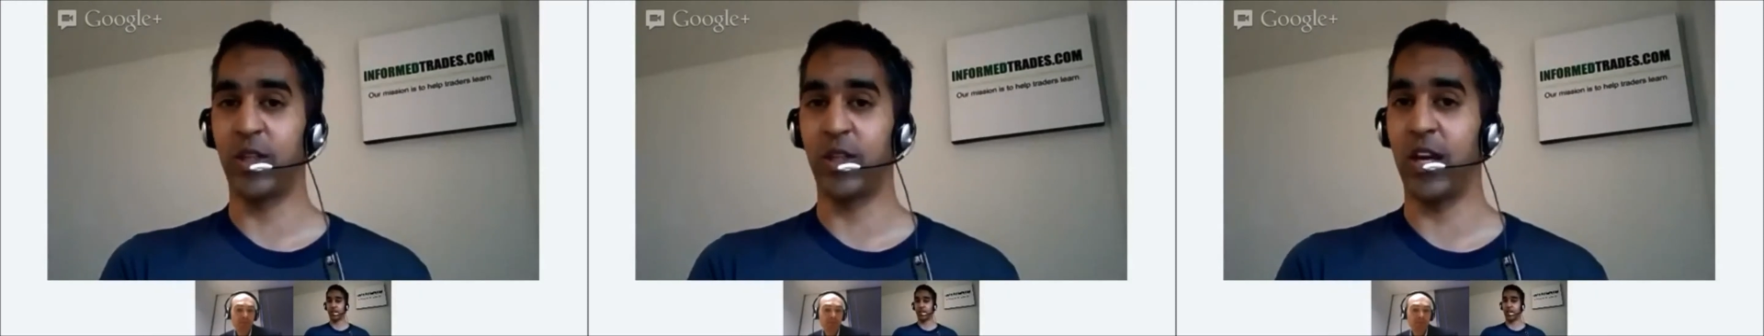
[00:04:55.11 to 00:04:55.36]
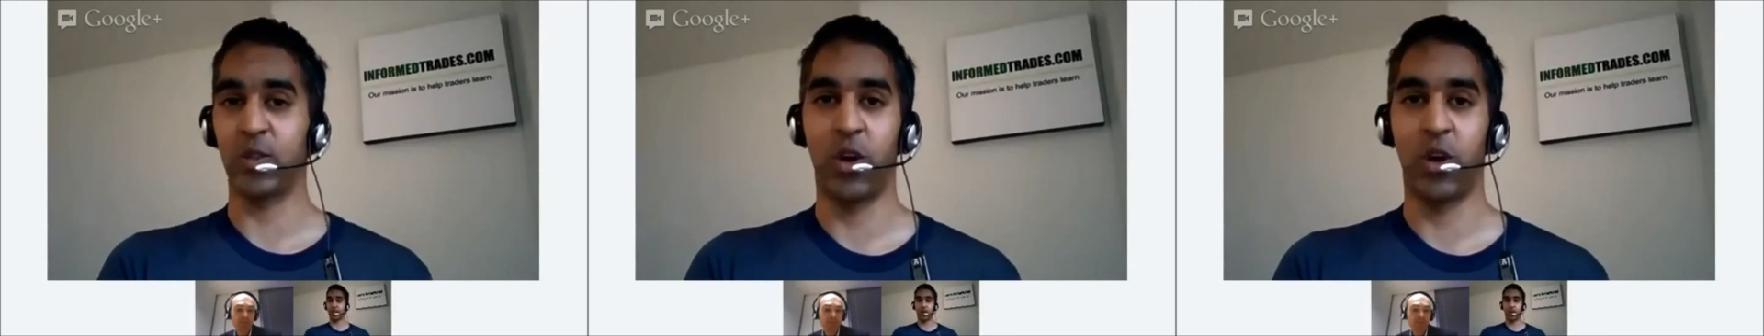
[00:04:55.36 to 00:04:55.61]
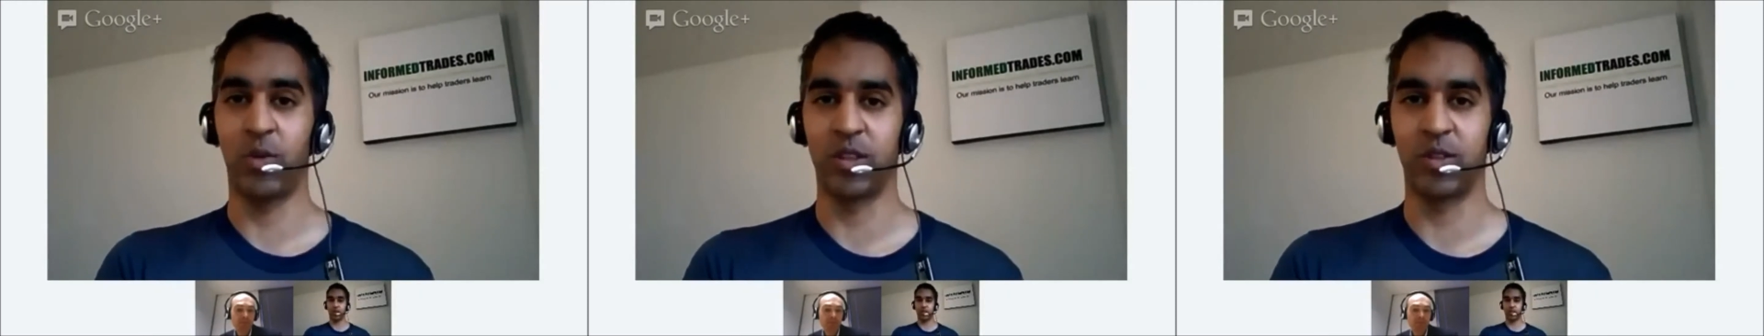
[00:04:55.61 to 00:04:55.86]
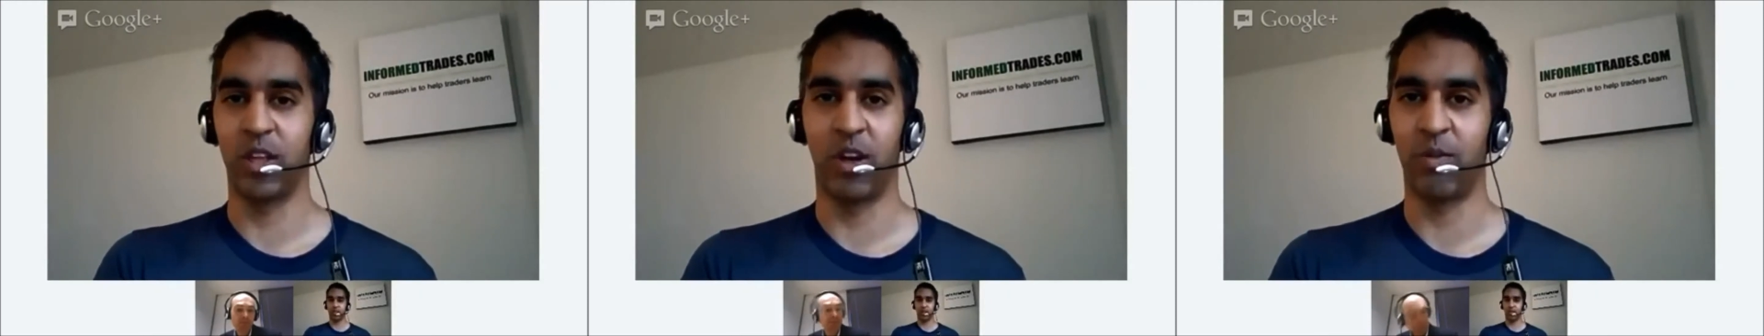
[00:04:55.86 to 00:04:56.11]
2001
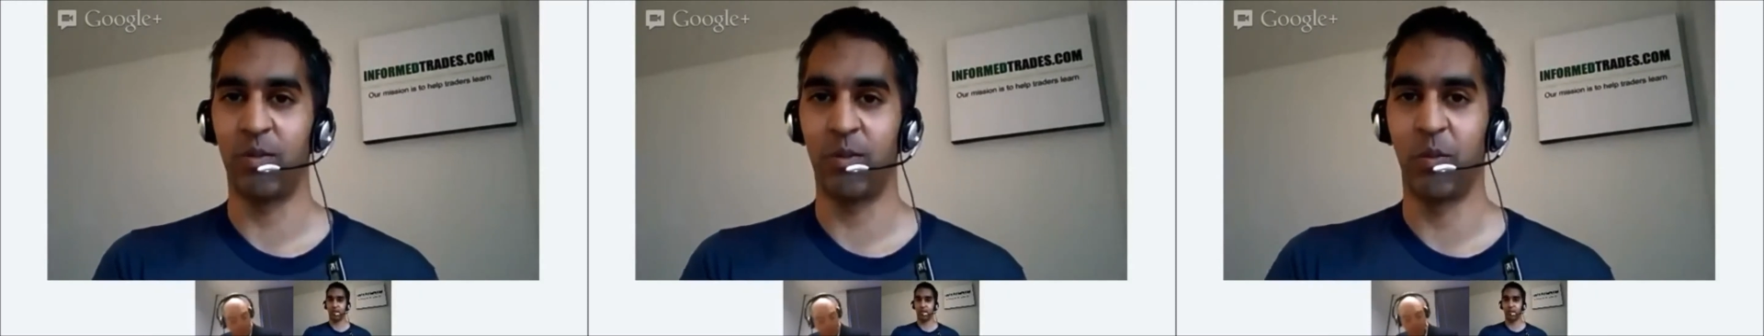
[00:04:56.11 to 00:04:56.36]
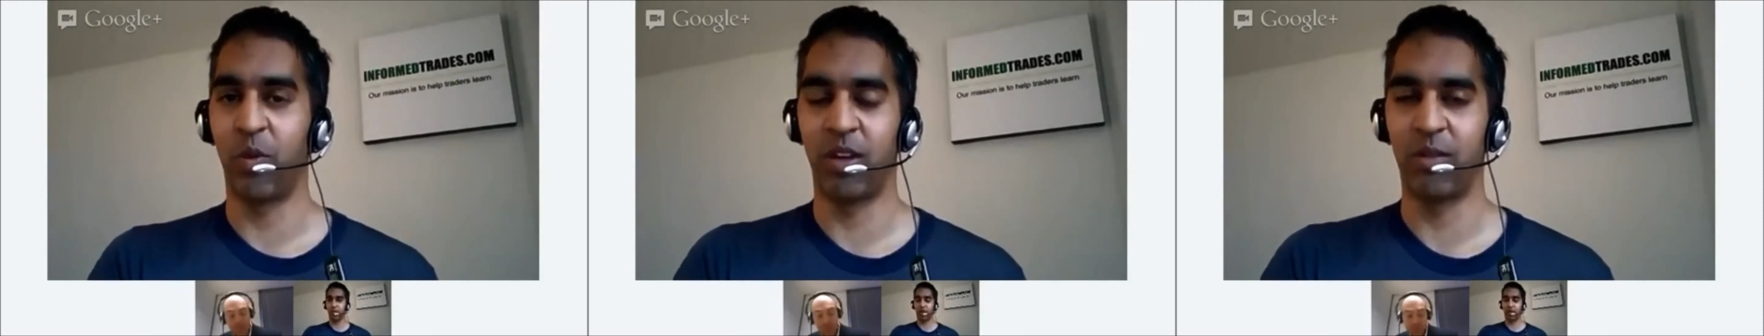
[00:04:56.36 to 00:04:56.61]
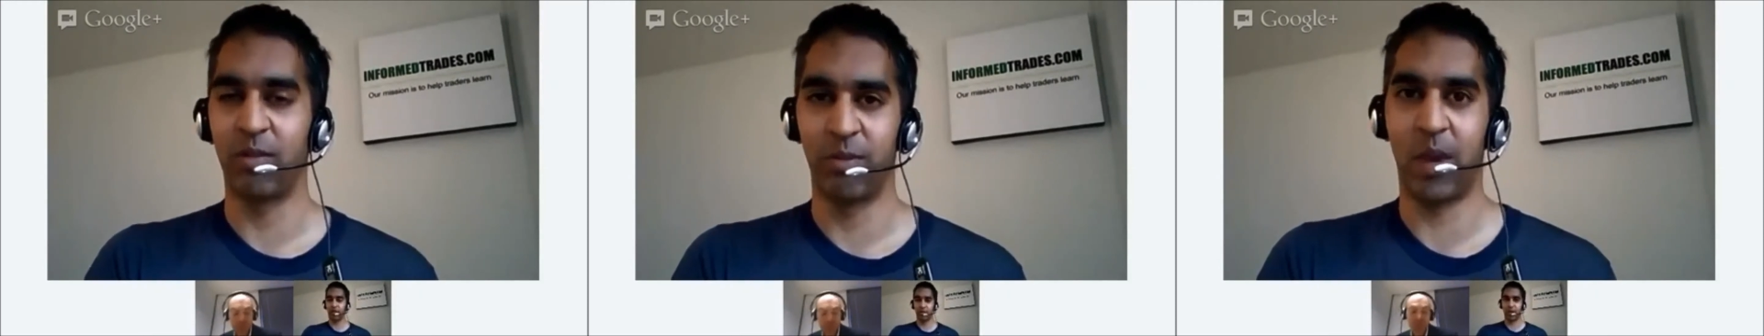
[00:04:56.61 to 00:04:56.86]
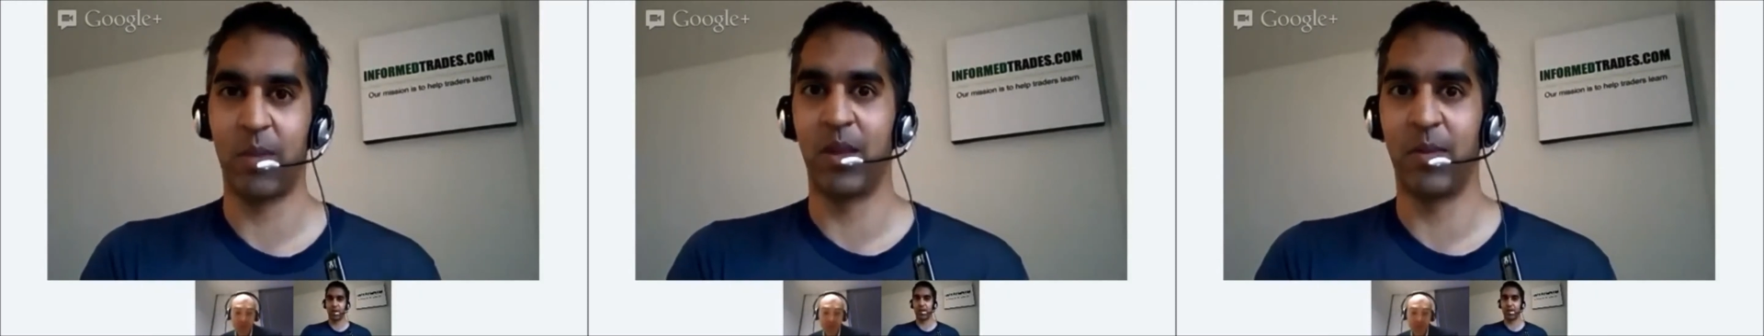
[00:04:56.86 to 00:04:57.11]
was, you know, one of
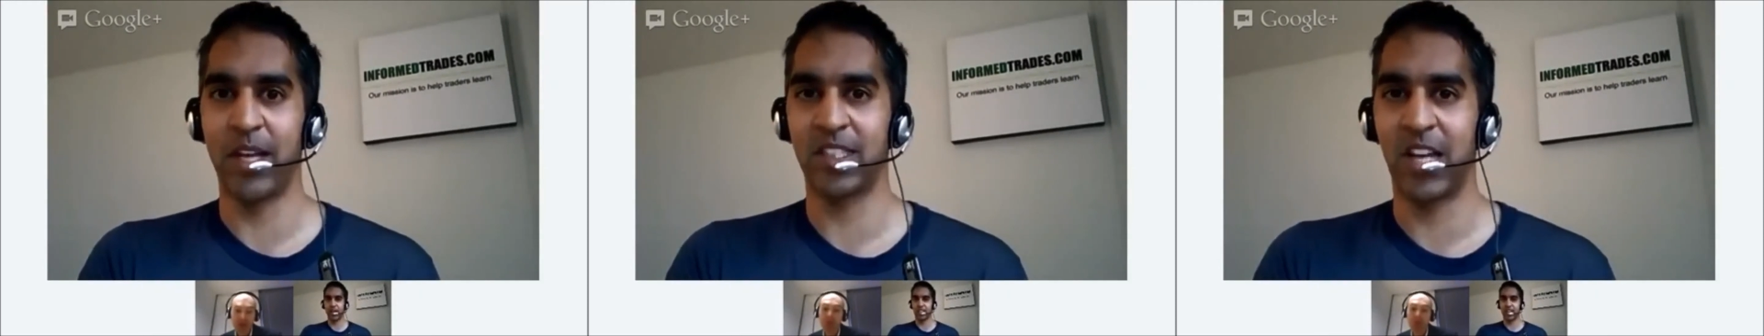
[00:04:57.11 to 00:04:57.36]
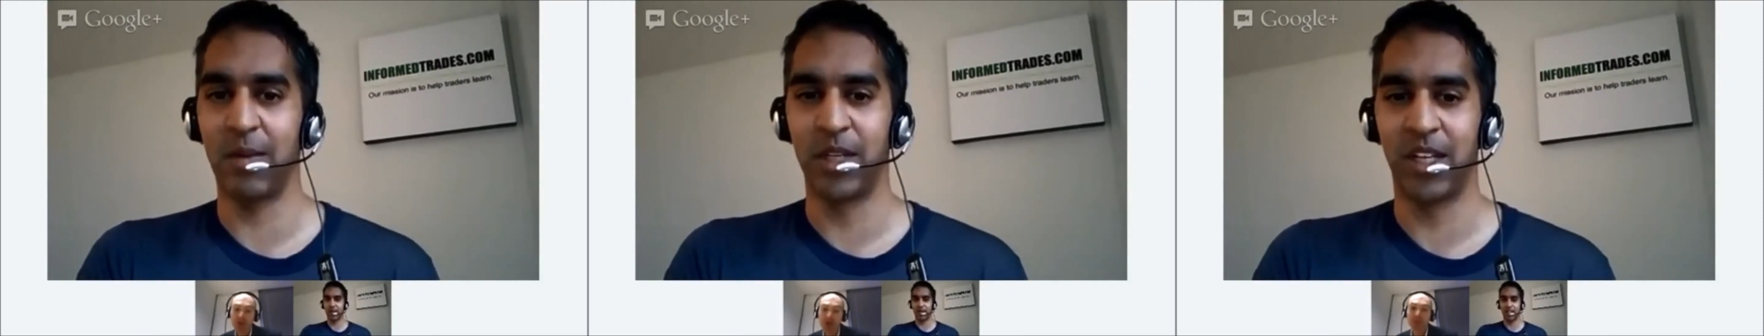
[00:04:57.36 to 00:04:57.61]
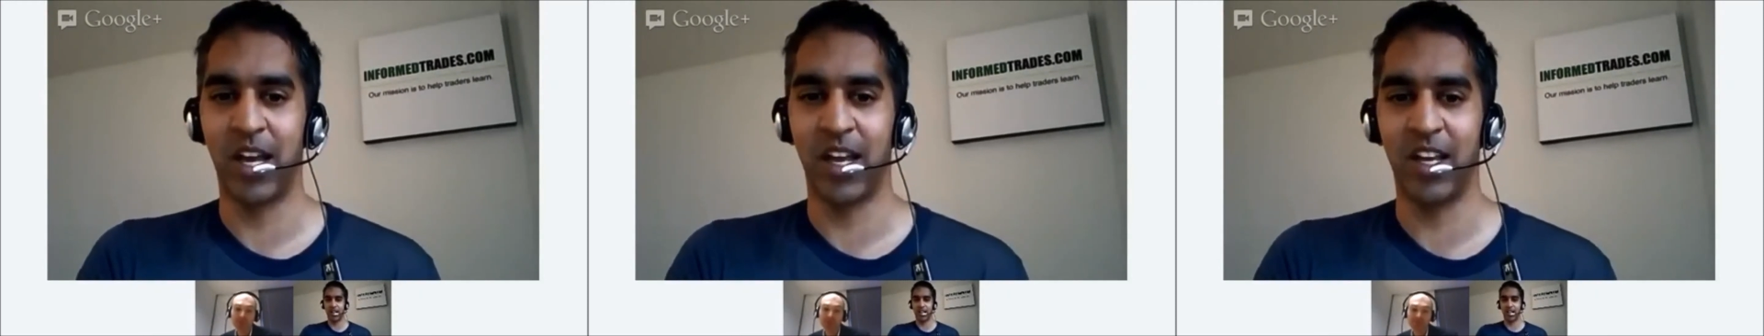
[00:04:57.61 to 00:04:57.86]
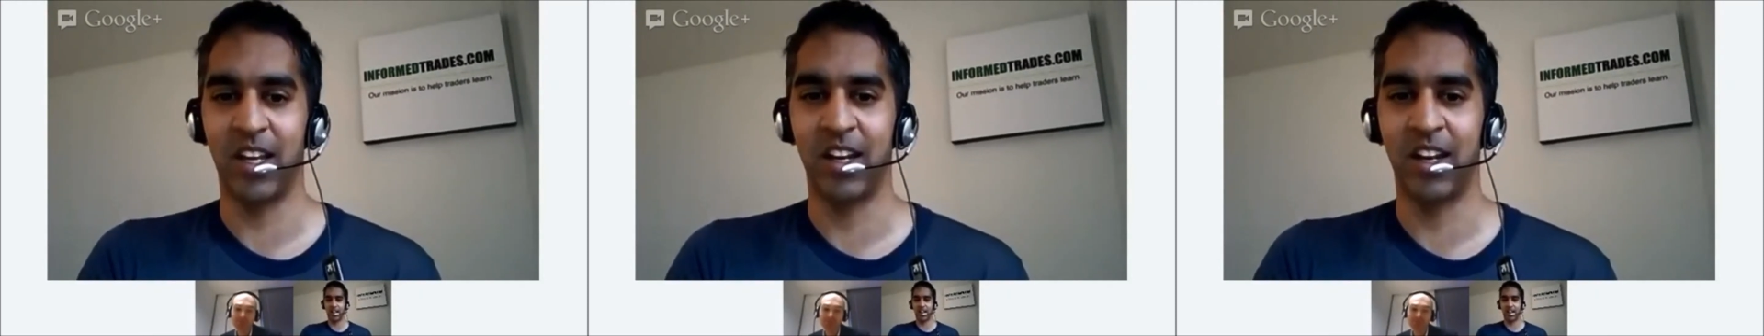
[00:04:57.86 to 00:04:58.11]
maybe yeah, the best yeah. time to
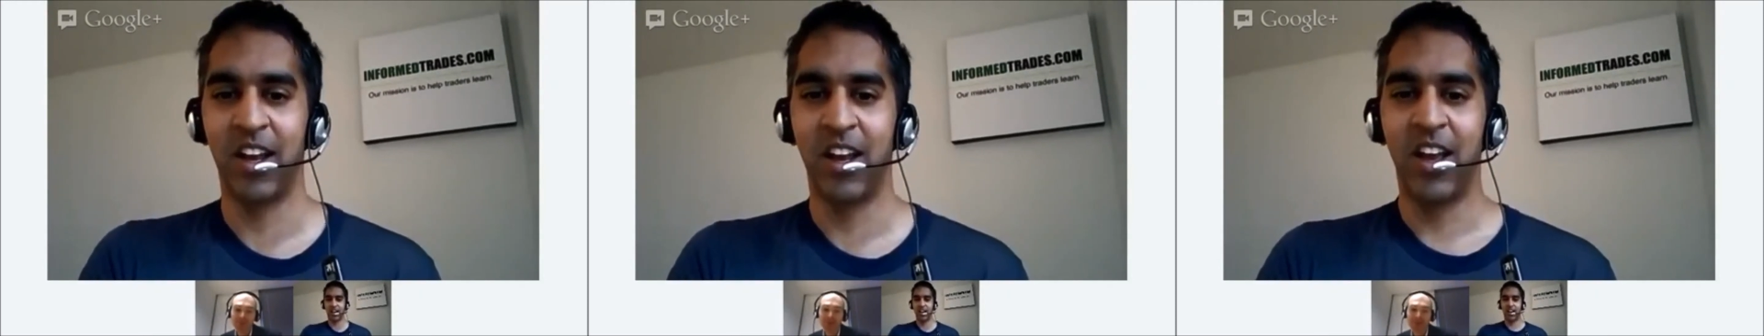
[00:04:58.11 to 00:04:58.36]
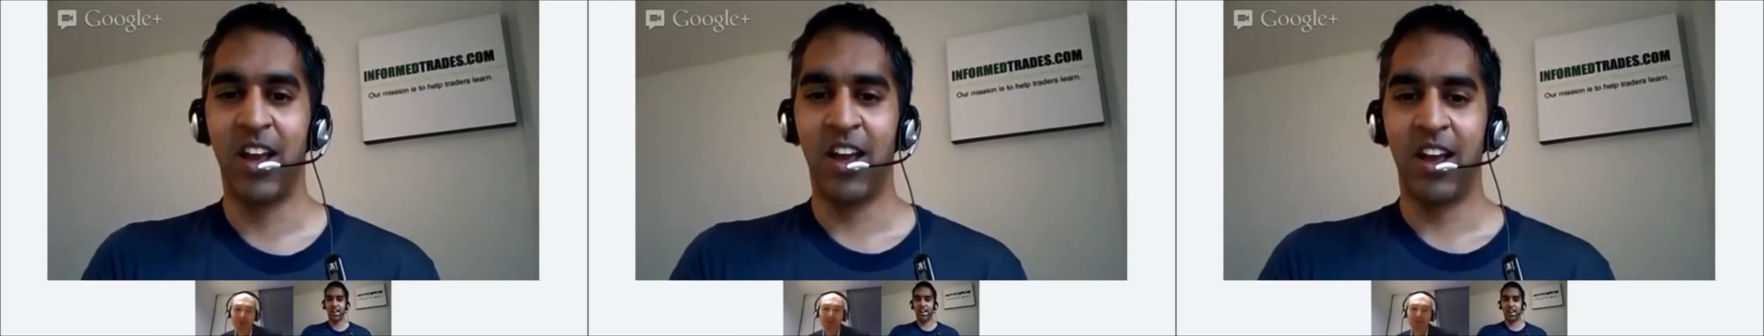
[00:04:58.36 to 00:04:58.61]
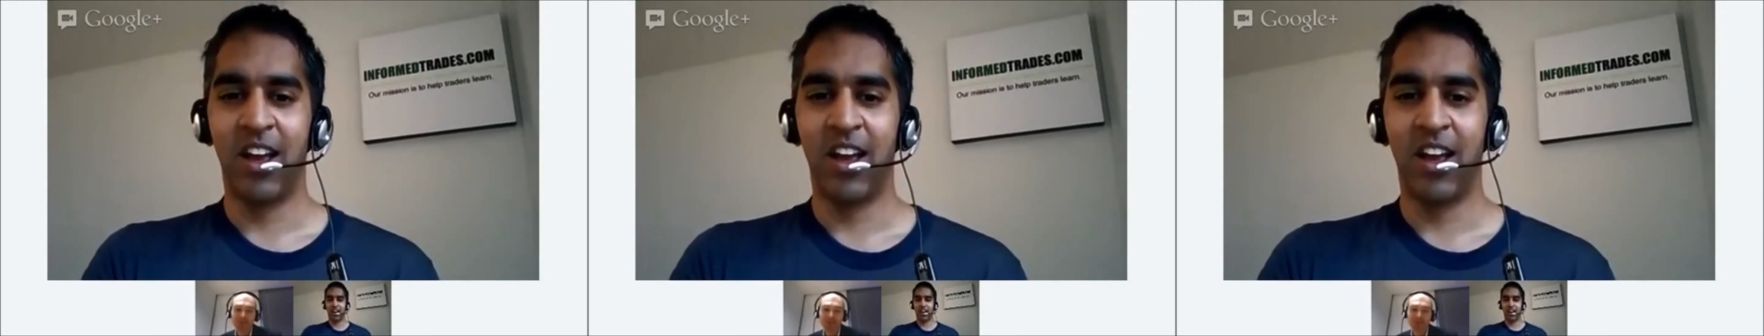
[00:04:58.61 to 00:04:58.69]
get in. Yeah, yeah.